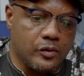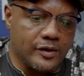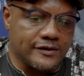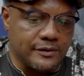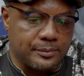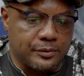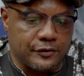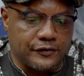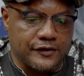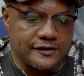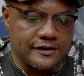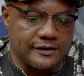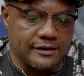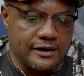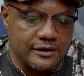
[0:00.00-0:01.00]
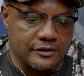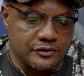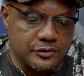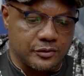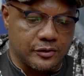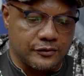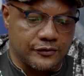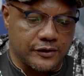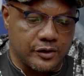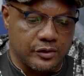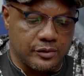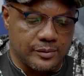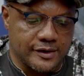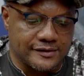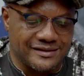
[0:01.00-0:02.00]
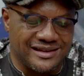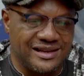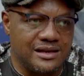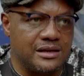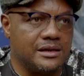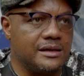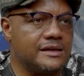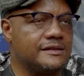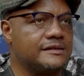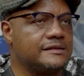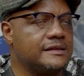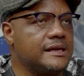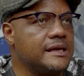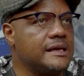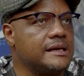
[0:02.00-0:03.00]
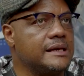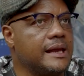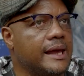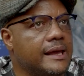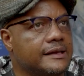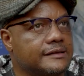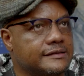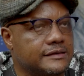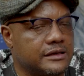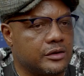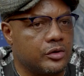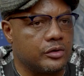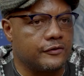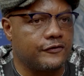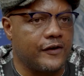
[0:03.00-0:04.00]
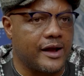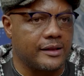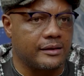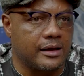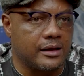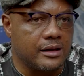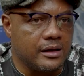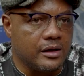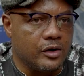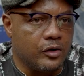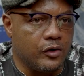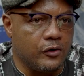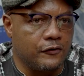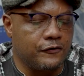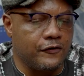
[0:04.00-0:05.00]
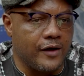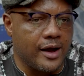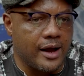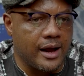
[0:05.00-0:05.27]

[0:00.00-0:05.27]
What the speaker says: who was a professor at London School of Economics. He is seen as the godfather of